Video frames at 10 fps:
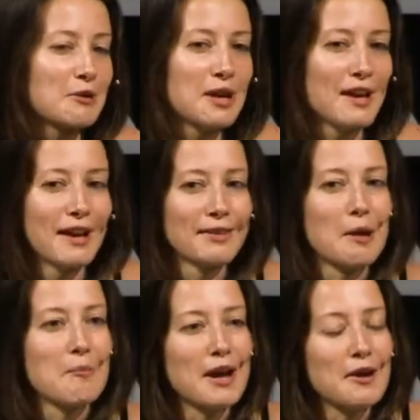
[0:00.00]
You know,
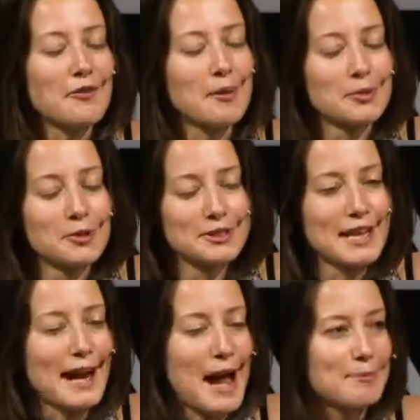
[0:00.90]
the amount of
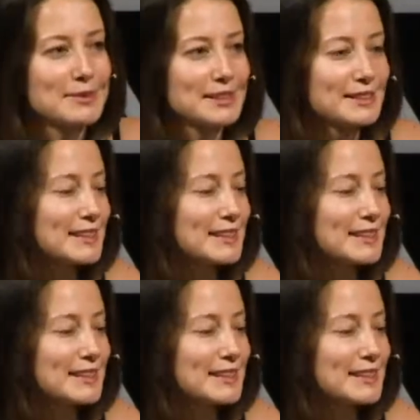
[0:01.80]
abuse that happens